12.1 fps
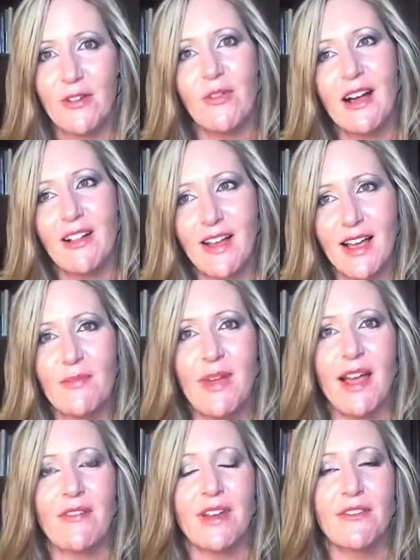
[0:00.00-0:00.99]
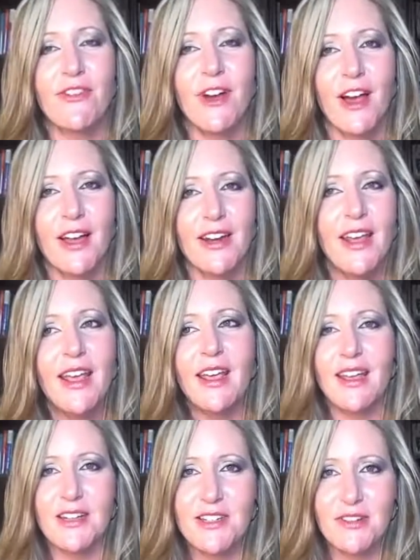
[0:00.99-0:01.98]
while I'm having fun
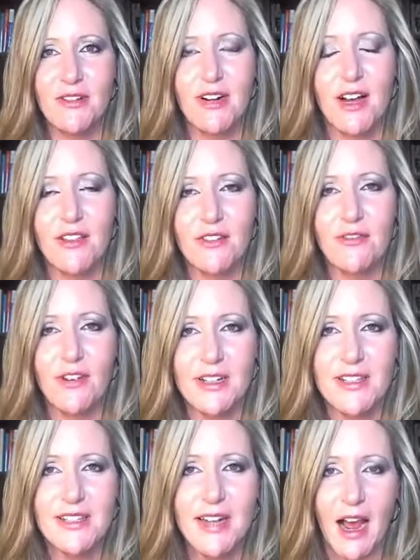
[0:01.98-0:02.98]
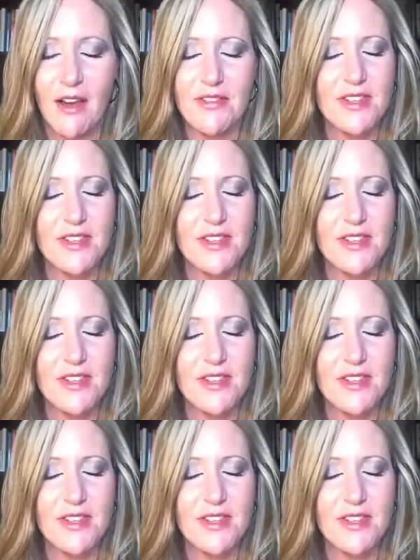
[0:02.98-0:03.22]
and doing all the fun stuff.